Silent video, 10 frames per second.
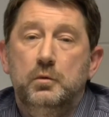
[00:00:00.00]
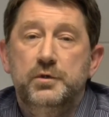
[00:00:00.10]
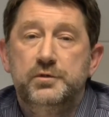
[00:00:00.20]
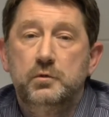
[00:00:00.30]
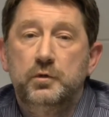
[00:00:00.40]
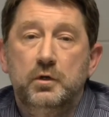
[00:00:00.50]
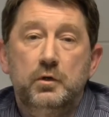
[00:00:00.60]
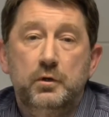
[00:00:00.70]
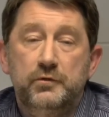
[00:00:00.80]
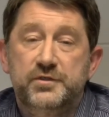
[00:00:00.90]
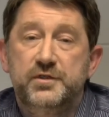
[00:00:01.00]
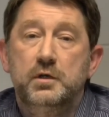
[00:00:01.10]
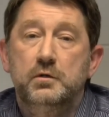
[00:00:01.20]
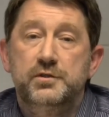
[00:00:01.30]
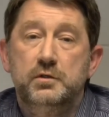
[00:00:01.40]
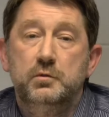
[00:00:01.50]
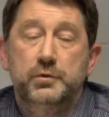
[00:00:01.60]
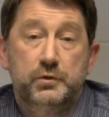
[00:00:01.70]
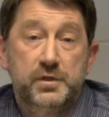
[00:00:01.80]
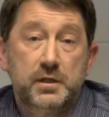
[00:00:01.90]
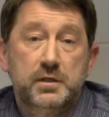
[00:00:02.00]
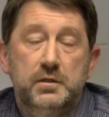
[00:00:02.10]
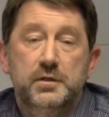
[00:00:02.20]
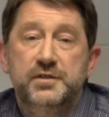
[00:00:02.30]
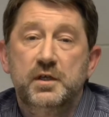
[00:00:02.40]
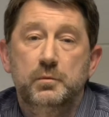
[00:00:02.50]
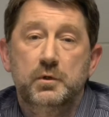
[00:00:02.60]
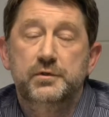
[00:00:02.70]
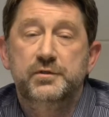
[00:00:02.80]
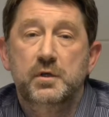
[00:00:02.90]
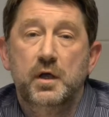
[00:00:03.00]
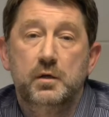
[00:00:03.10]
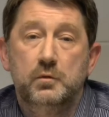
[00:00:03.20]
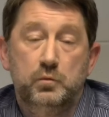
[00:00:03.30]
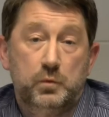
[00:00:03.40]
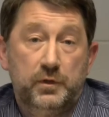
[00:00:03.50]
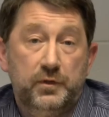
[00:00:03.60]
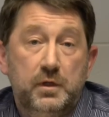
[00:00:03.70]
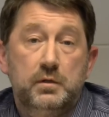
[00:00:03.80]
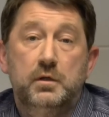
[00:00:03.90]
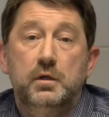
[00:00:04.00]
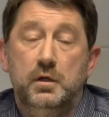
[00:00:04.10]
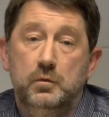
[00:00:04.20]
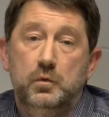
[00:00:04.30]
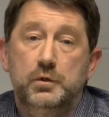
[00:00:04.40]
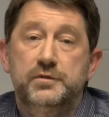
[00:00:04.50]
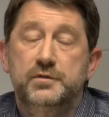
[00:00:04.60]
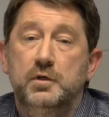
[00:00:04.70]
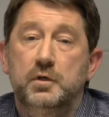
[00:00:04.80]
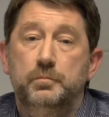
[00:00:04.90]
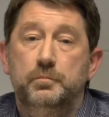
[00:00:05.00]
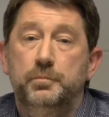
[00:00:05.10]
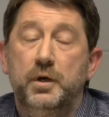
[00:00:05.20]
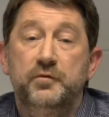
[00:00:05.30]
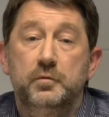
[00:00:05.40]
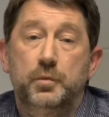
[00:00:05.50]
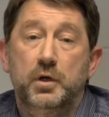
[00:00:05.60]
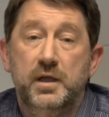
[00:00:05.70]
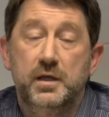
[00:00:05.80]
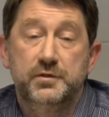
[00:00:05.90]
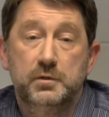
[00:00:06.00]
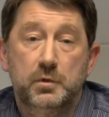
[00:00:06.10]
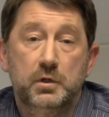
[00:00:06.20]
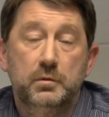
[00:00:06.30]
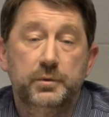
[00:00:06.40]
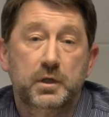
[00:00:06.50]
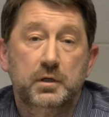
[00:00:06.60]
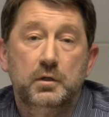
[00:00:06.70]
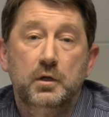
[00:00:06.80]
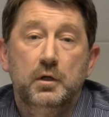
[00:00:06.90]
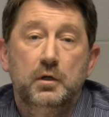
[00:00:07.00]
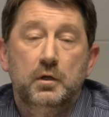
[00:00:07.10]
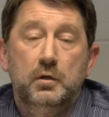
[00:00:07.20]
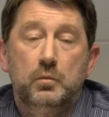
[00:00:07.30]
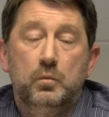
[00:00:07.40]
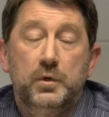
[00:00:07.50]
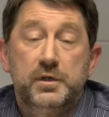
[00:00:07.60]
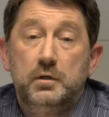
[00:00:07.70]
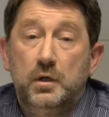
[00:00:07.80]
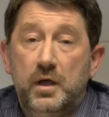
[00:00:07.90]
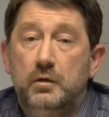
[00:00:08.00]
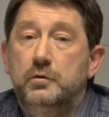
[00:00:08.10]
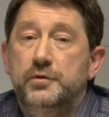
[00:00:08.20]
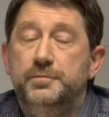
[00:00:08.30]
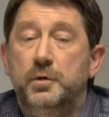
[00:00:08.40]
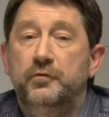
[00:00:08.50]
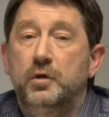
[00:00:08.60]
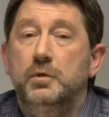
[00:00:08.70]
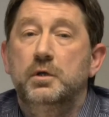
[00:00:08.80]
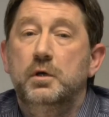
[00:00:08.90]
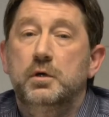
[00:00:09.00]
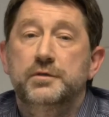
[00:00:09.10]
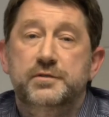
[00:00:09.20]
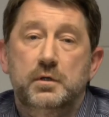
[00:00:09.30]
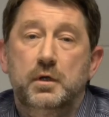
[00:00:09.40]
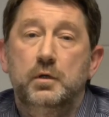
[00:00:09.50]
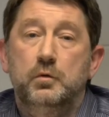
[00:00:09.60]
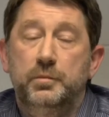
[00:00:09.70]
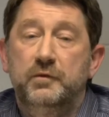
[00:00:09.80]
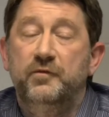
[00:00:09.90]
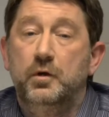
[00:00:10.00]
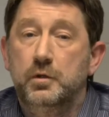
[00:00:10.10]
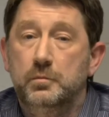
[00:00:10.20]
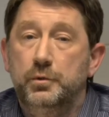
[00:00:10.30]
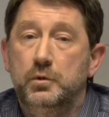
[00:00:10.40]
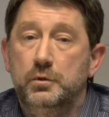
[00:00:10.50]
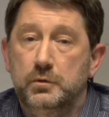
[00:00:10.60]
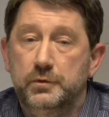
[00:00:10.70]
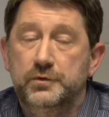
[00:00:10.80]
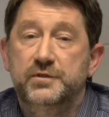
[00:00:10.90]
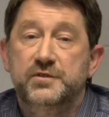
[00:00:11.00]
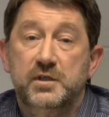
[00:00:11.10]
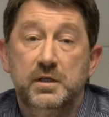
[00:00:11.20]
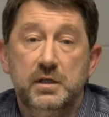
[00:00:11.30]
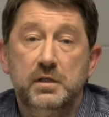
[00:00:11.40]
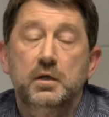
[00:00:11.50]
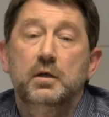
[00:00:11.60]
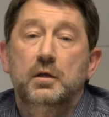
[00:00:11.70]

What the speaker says: We saw that a lot of the CO2 was retained in the sediments, and we think it was buffered by calcium carbonate. We don't know how long this buffering would last, and it would be very important to see